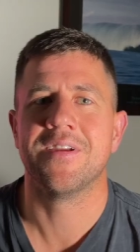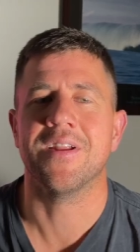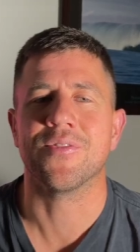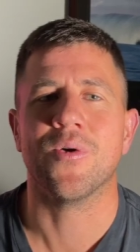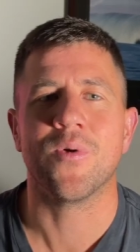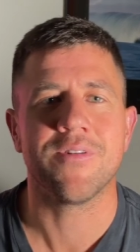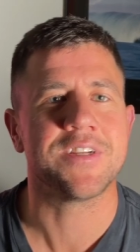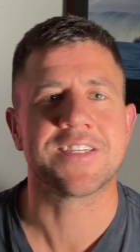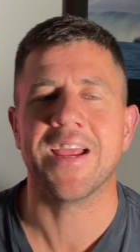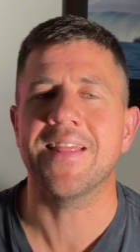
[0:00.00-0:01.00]
I thought, what if I
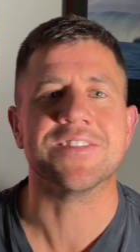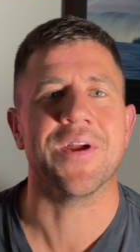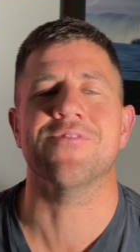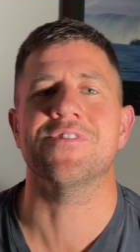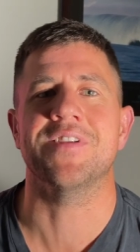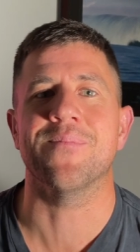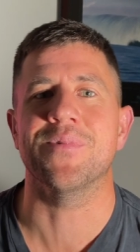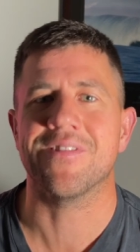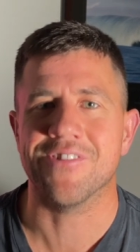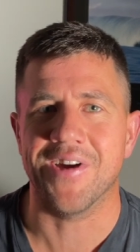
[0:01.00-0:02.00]
just get this over and done
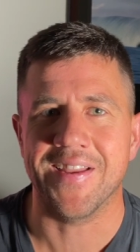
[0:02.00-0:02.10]
with right